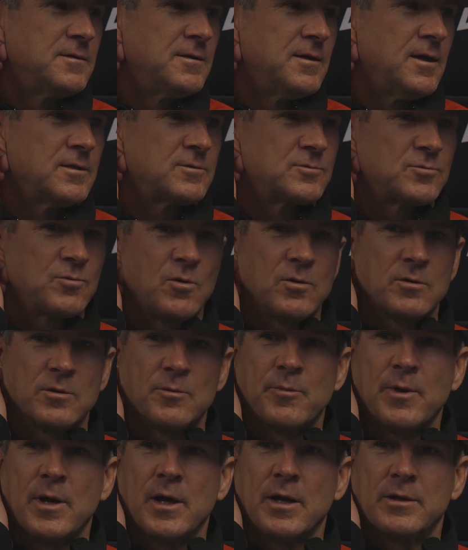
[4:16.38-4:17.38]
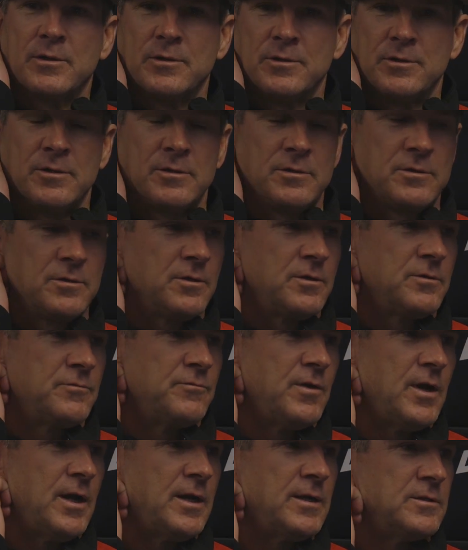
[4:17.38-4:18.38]
Guys swung the bat good, took
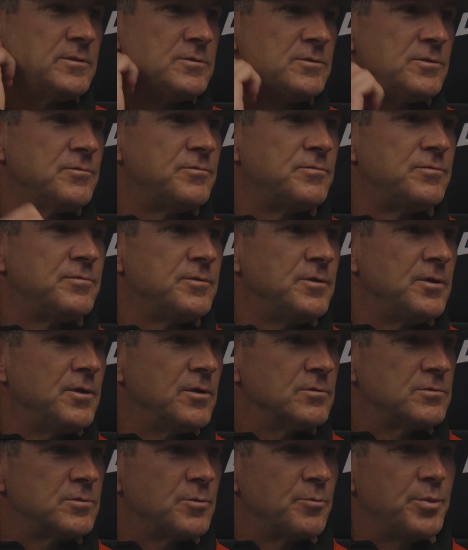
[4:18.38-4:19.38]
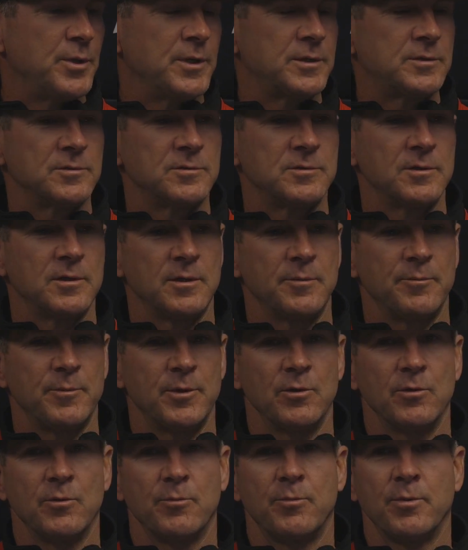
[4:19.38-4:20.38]
advantage of, some pitches in the
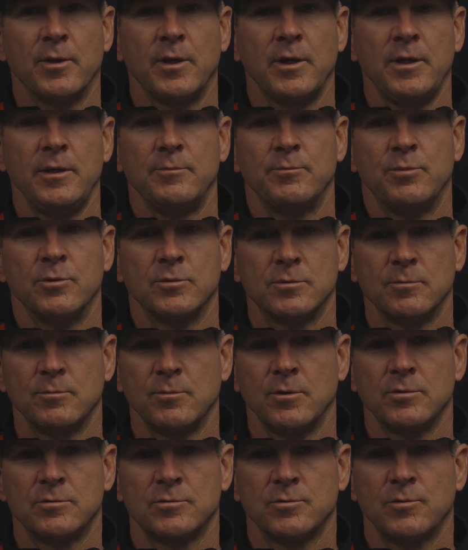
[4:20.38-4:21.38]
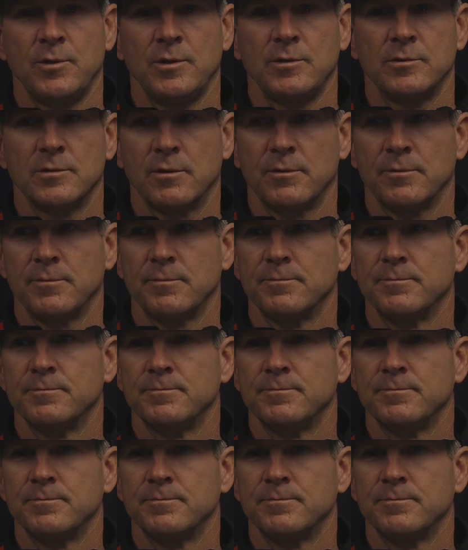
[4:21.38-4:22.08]
middle of the plate, put some good swings on.